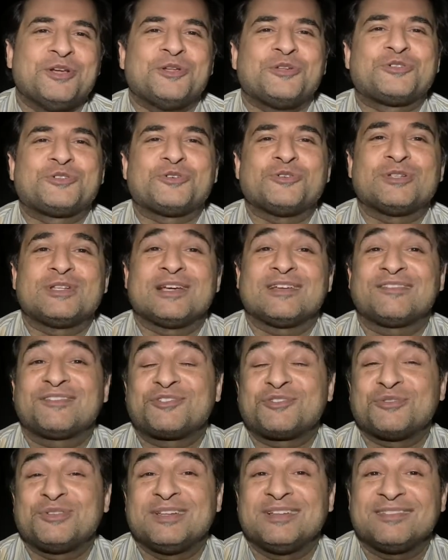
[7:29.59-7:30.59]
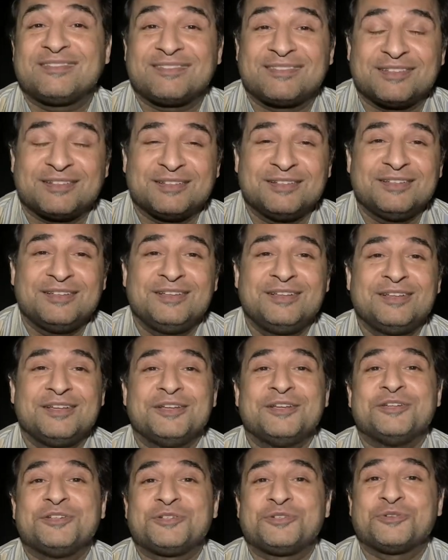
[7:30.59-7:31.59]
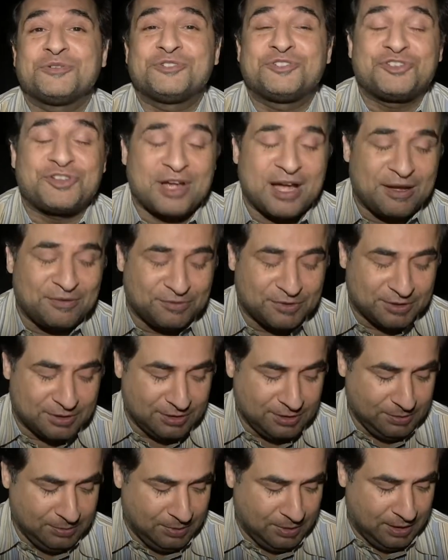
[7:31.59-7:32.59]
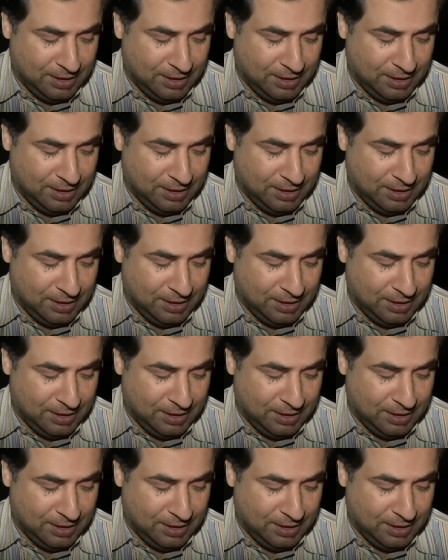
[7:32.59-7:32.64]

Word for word: told us to listen, to travel,